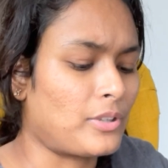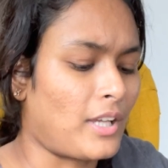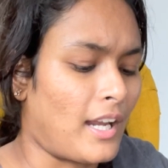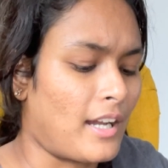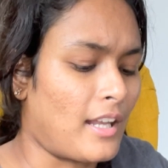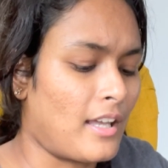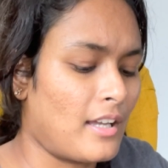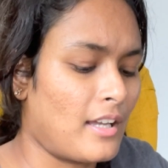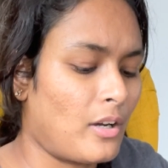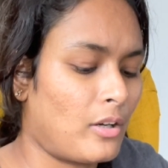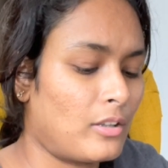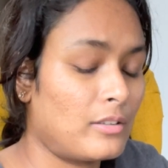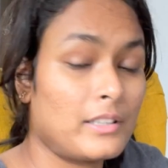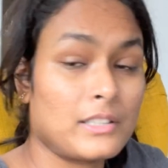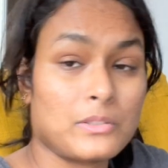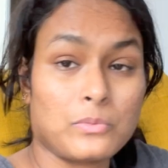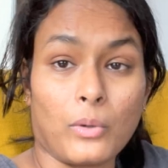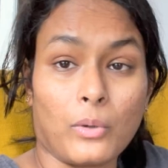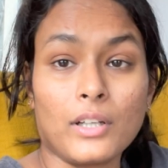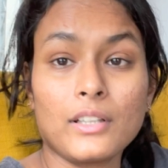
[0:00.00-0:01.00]
and I always
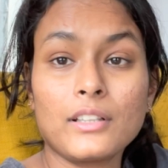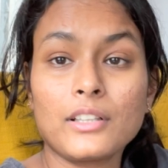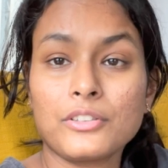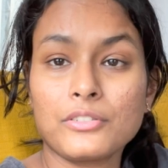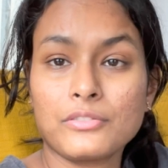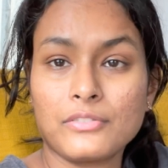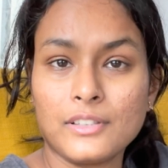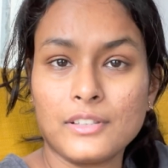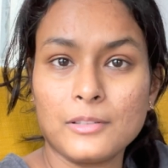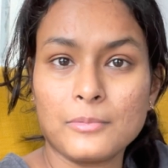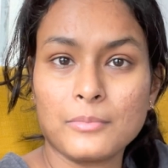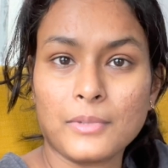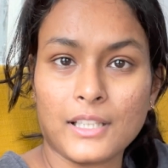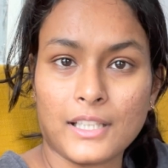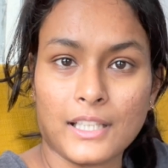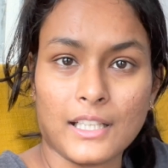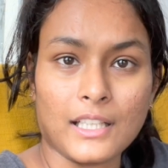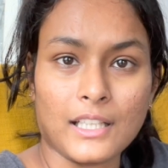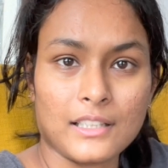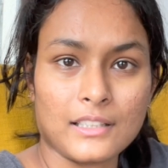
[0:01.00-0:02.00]
wanted to film a
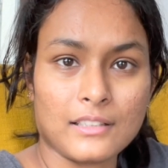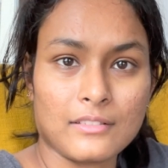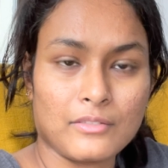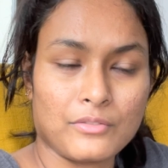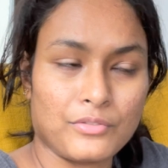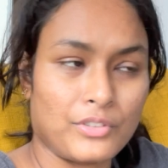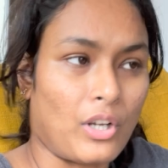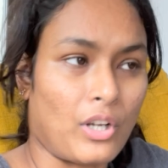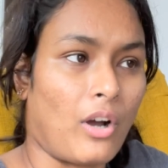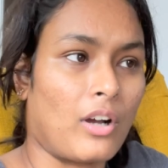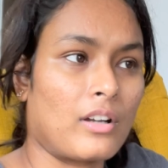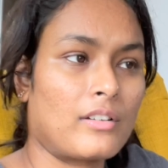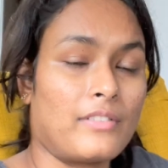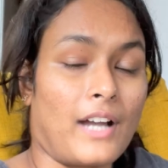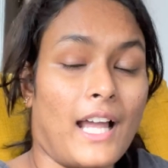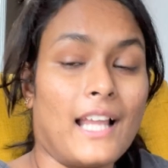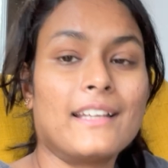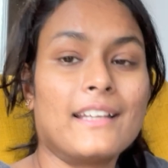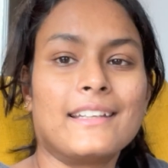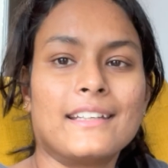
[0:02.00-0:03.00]
reading vlog
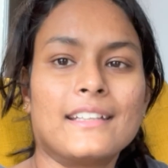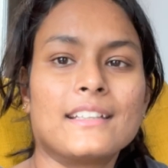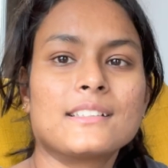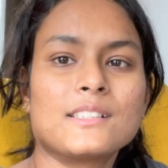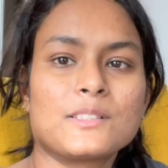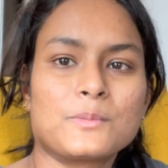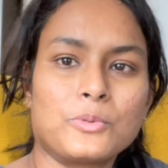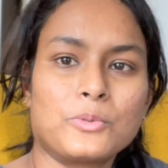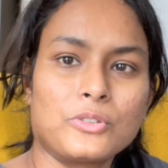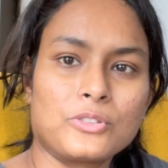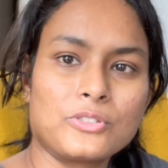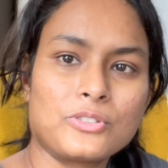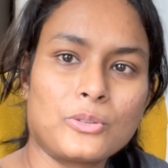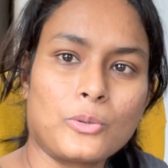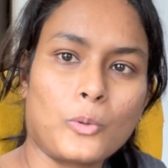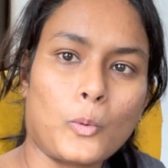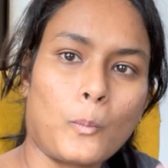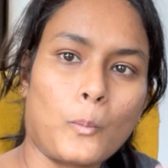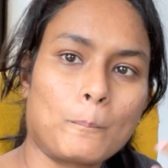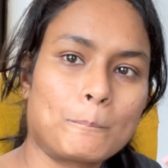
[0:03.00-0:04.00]
while reading this book, so